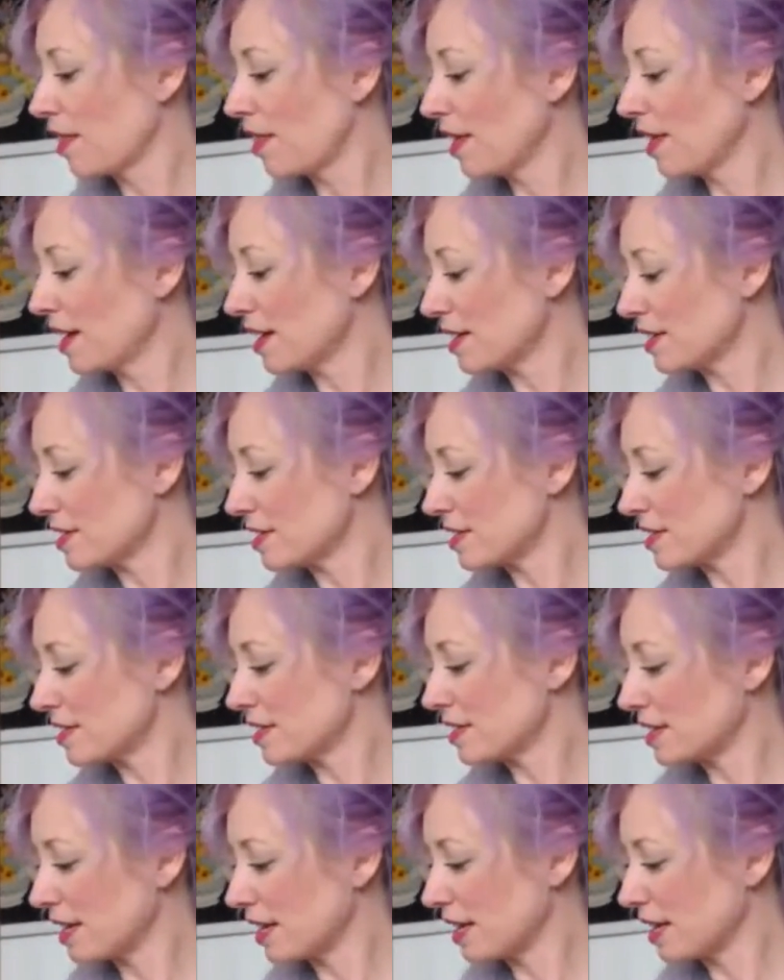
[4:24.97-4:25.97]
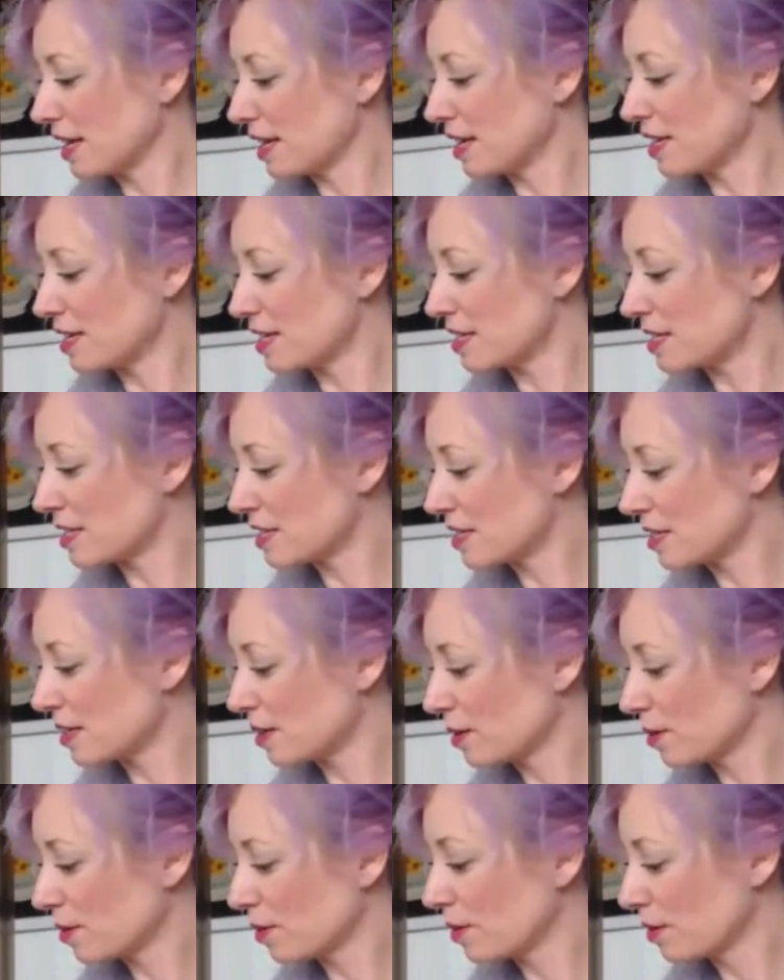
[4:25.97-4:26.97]
This is
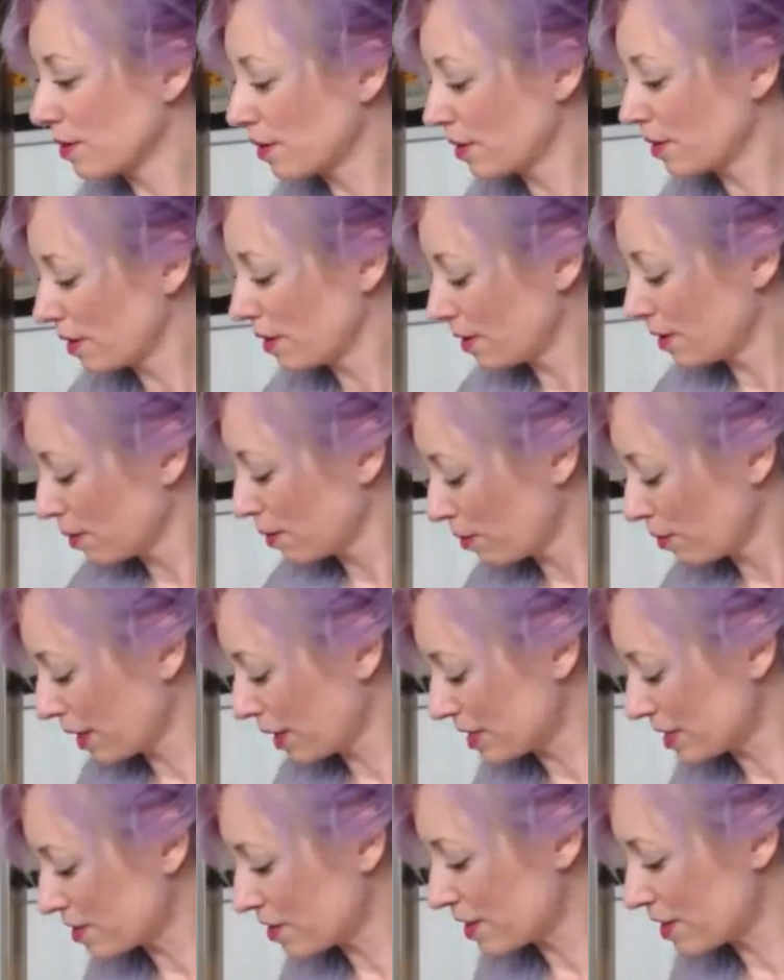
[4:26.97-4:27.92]
pretty.